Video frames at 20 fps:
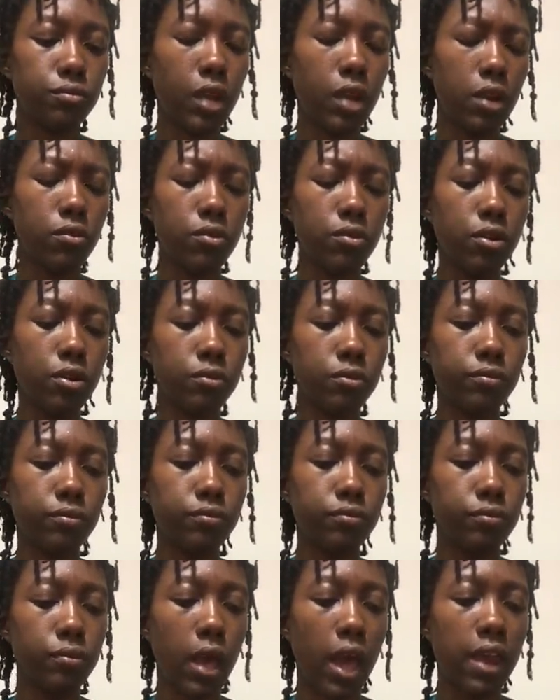I don't know.
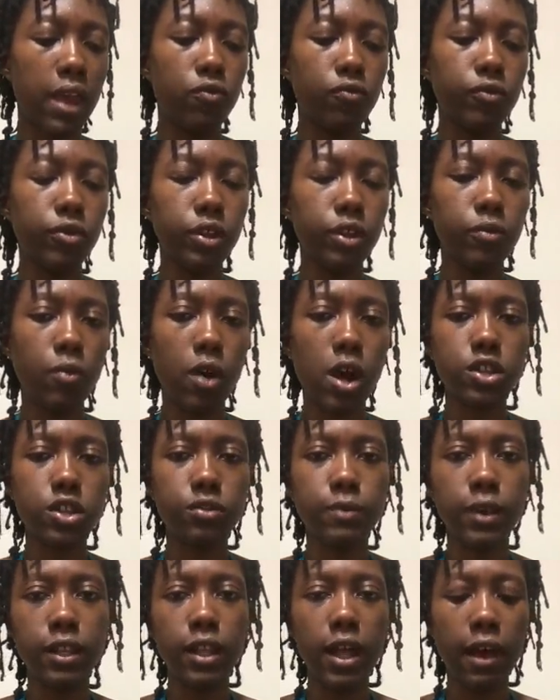I don't really
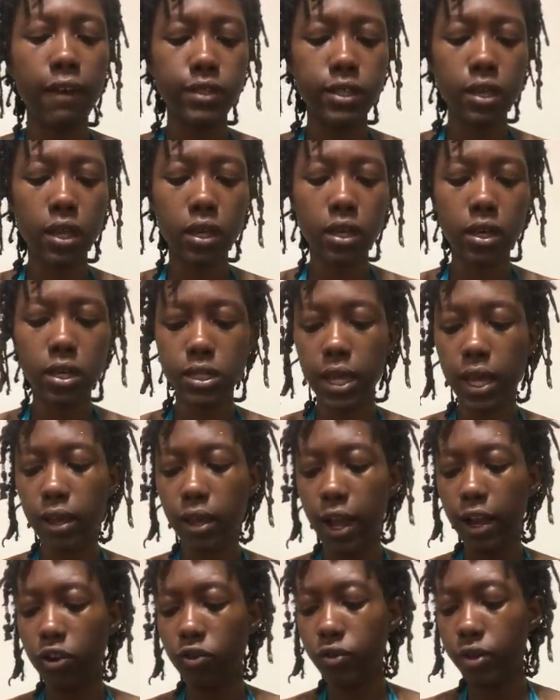watch my lives again because
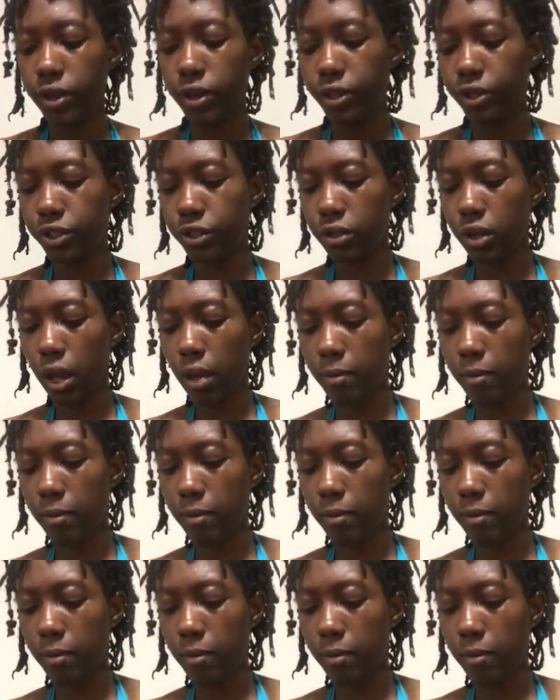I cringe